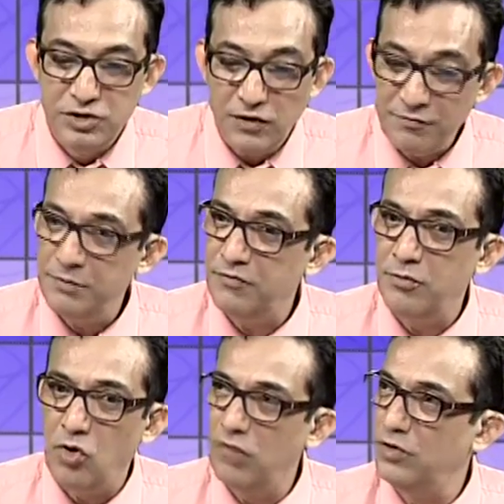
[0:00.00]
have people from
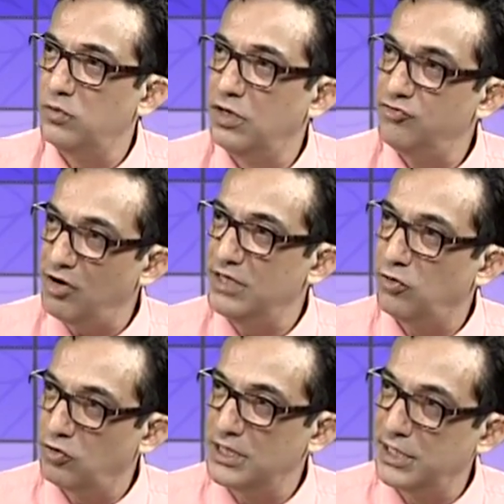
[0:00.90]
all over the world trying to
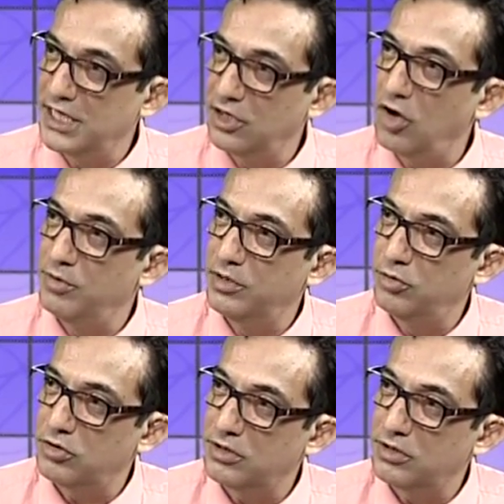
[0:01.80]
organize to get a copy of the book.